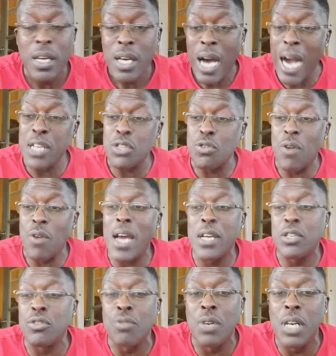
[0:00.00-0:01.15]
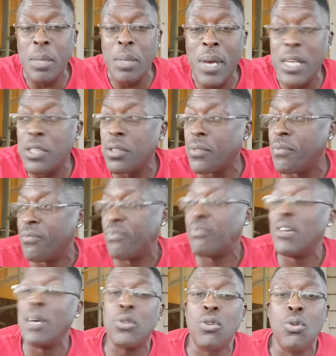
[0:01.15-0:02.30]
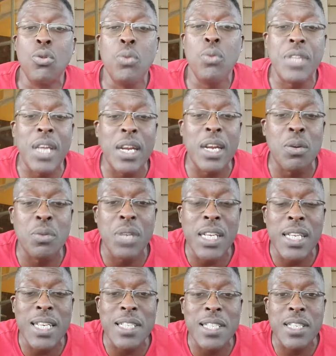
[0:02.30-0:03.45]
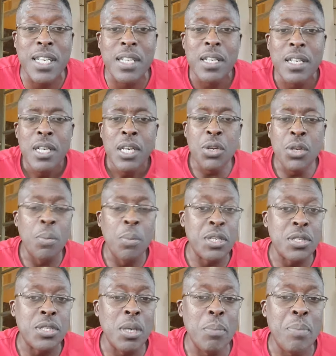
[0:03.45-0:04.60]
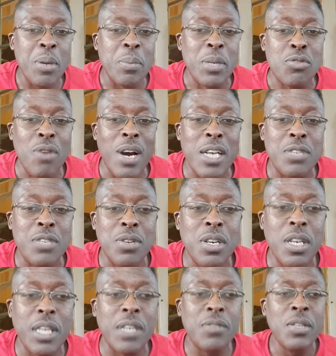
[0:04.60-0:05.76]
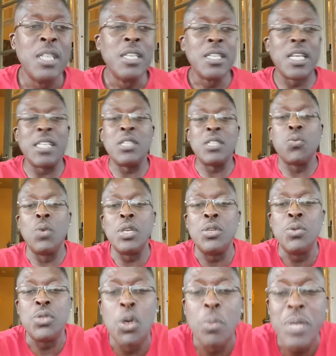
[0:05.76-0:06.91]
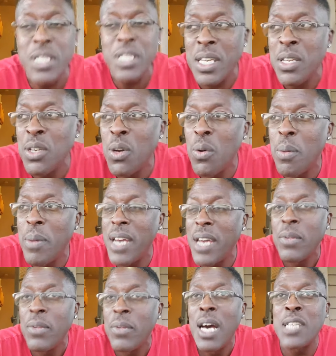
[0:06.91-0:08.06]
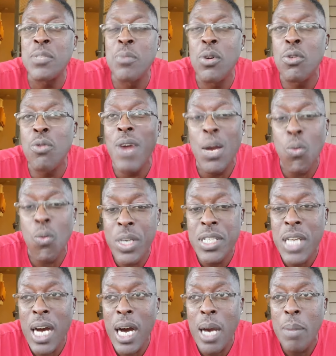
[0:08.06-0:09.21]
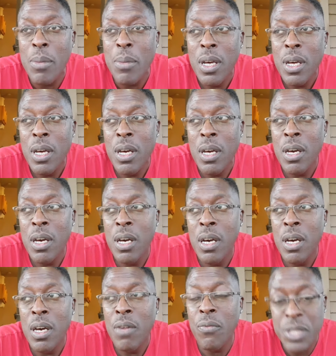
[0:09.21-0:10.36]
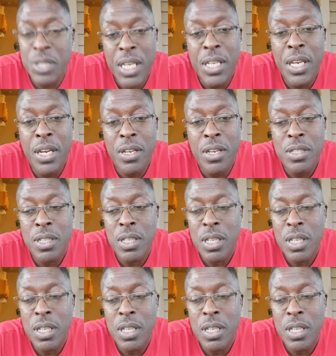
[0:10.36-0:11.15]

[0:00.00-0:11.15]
I could try a drug and man, just I'm cool with that. I don't need that shit, you know. But there's some people that try drug and like this one dude told me. He said, "You know what, man? I smoked crack one time for 10 years."